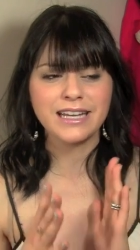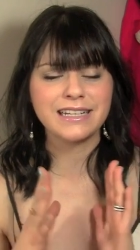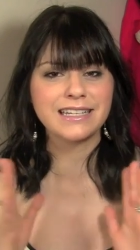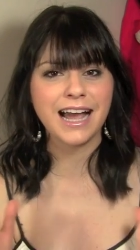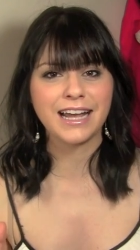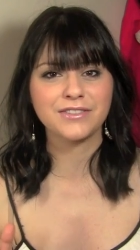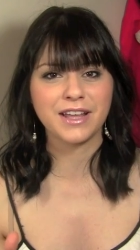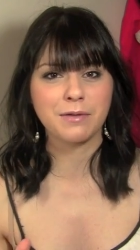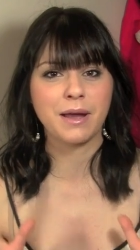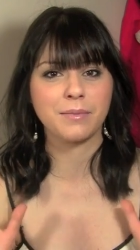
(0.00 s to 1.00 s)
It's kind
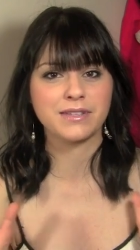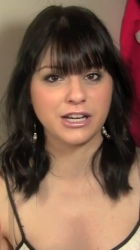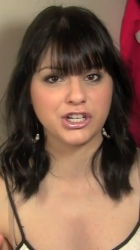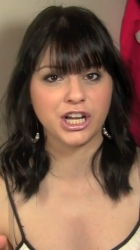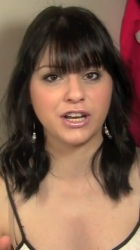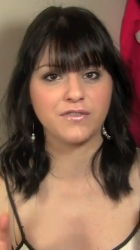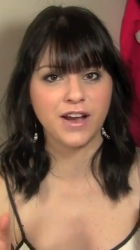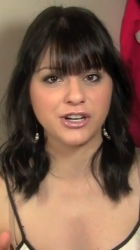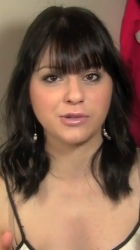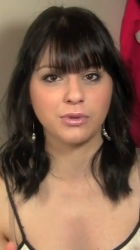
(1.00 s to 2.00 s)
of like my obsession,
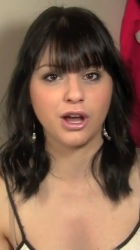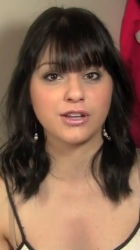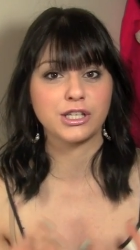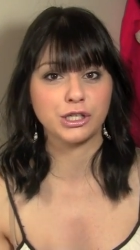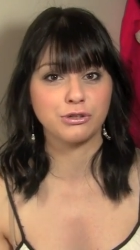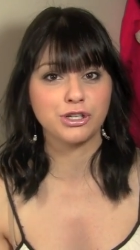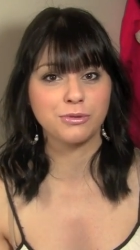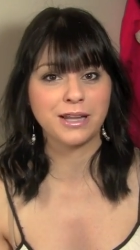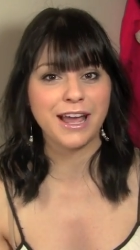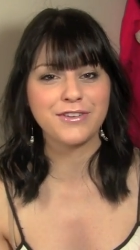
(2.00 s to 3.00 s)
fashion blogs and
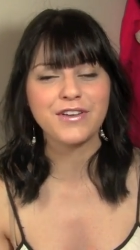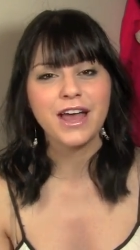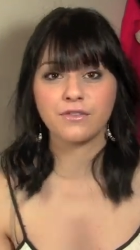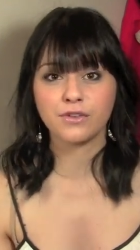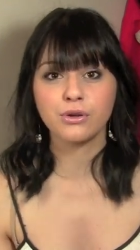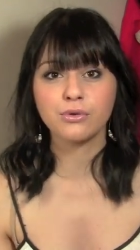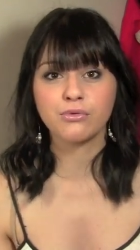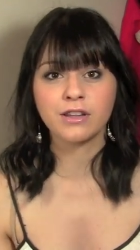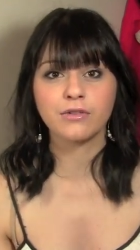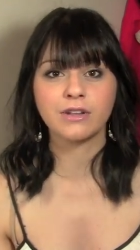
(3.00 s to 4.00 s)
YouTube life. If you
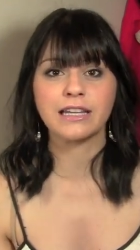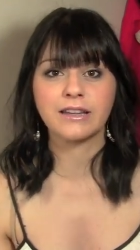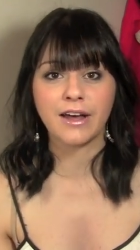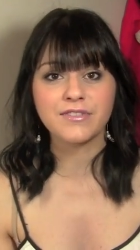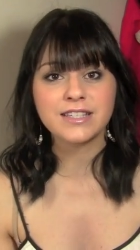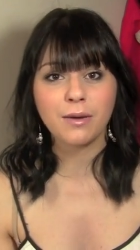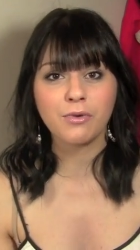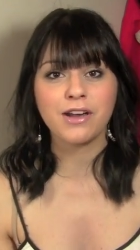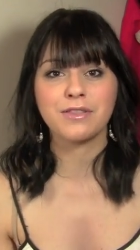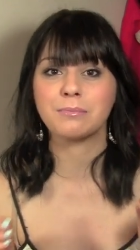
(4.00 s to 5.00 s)
really, really love
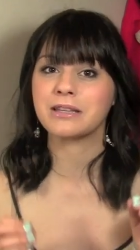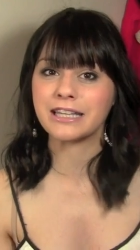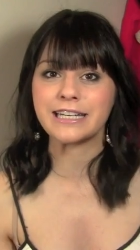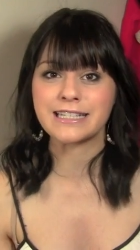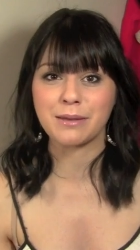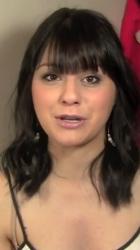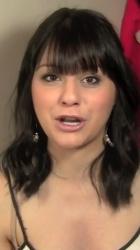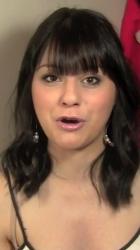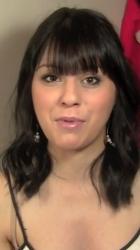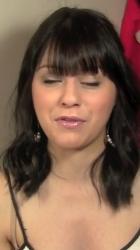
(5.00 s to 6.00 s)
someone, then please let me
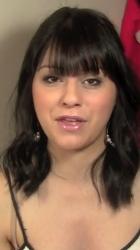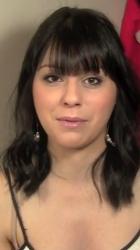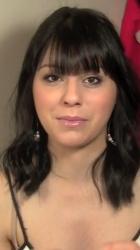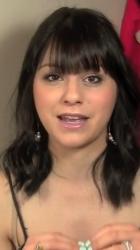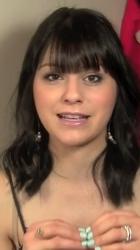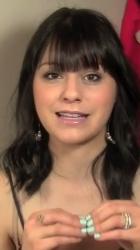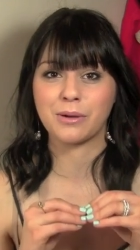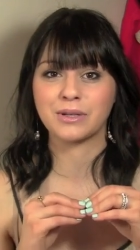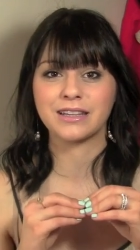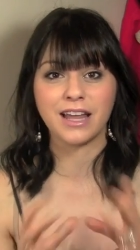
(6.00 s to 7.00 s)
know about them, because
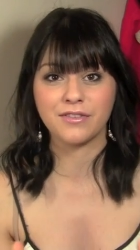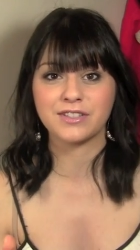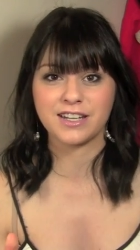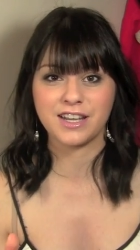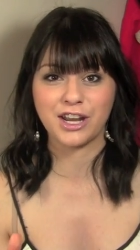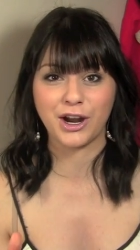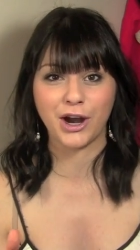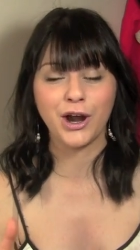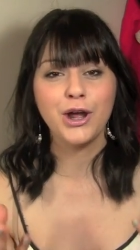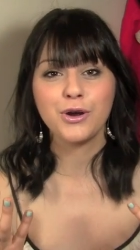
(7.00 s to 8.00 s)
I would love to
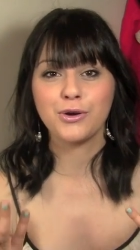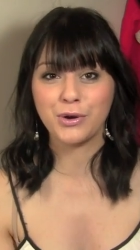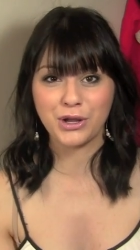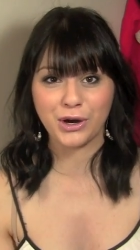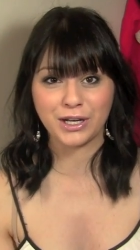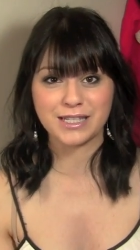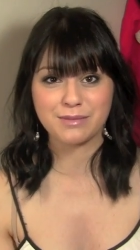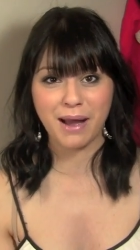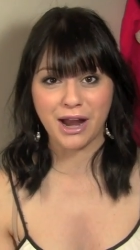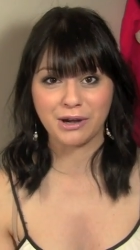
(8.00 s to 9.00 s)
hear who you're
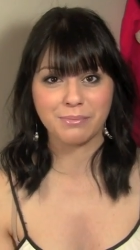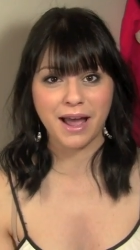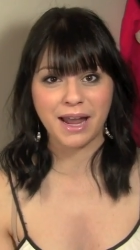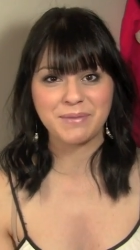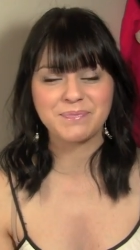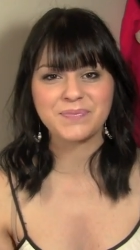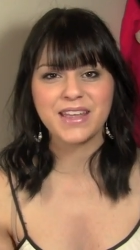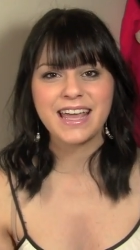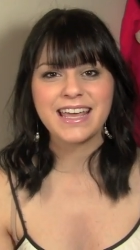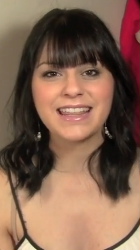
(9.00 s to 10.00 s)
inspired by.
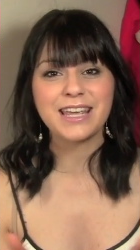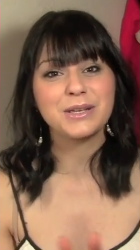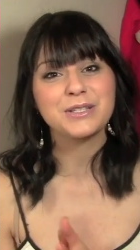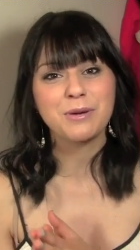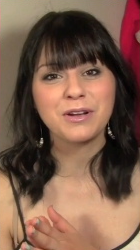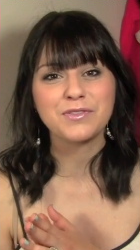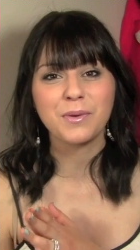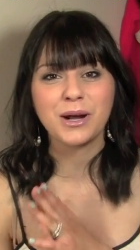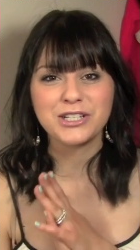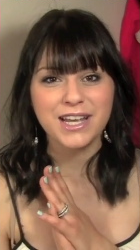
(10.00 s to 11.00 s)
Thank you so much
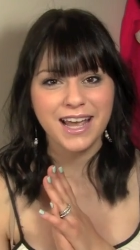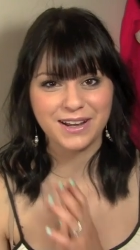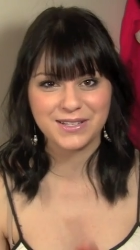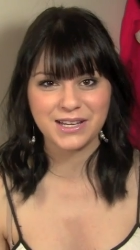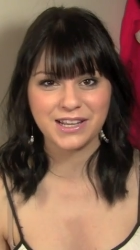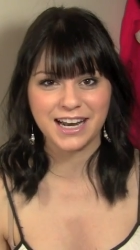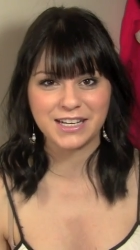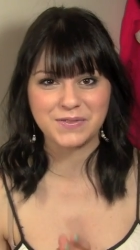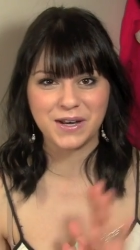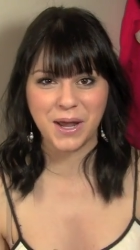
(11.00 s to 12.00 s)
for watching, and I'll see you in the
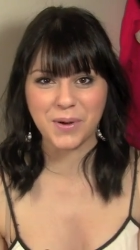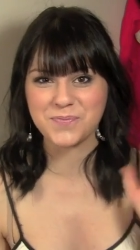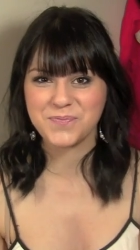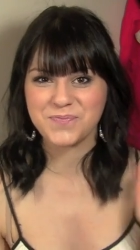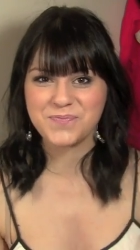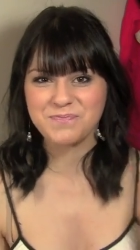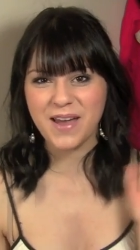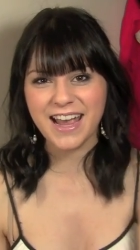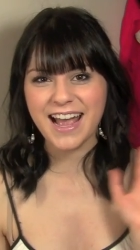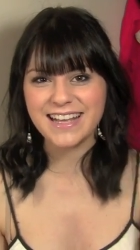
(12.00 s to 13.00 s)
next video.
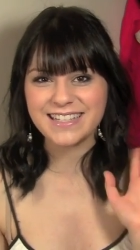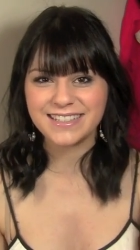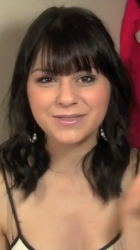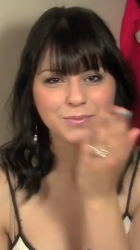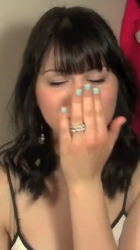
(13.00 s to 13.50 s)
Bye, guys!